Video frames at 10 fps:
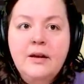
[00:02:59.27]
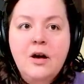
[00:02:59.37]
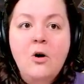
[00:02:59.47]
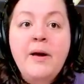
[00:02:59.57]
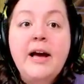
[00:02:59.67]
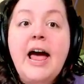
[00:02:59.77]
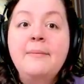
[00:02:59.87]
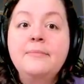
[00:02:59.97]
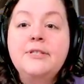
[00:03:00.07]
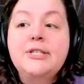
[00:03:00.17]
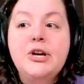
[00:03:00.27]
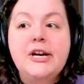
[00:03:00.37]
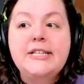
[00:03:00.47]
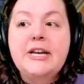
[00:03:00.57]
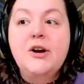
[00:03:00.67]
Oh my god, I'm
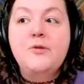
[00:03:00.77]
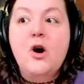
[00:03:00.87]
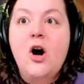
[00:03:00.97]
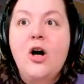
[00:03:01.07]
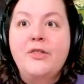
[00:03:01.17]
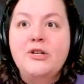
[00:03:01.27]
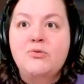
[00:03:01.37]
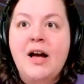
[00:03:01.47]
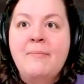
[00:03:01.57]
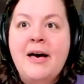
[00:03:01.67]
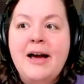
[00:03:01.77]
seriously here for all the drama.